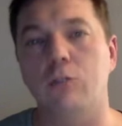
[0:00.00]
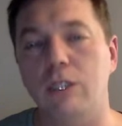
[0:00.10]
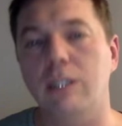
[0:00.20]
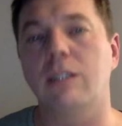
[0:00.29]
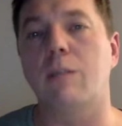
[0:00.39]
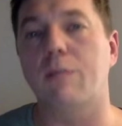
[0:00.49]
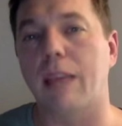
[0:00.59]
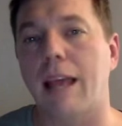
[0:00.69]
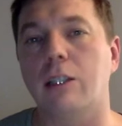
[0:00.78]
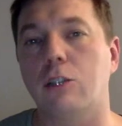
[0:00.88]
you need
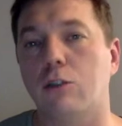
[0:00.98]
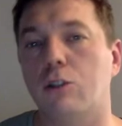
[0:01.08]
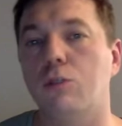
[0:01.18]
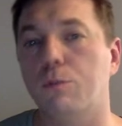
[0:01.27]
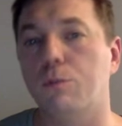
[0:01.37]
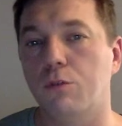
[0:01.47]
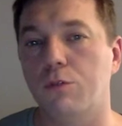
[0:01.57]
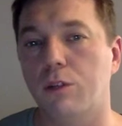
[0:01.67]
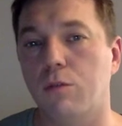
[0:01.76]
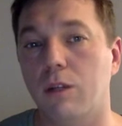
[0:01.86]
something else in order to improve
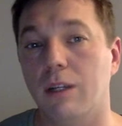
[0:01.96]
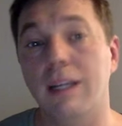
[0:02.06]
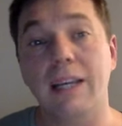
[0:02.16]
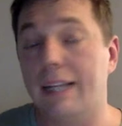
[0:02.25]
the quality.